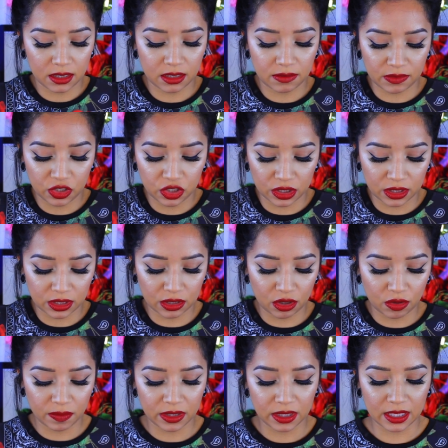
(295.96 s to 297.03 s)
Let me just
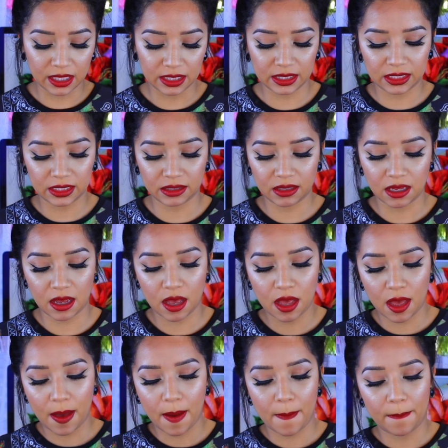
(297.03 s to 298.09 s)
open this
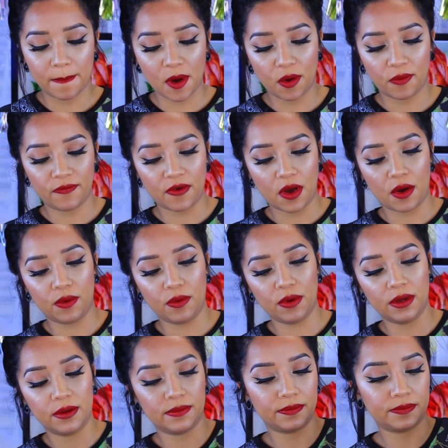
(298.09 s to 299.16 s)
mofo.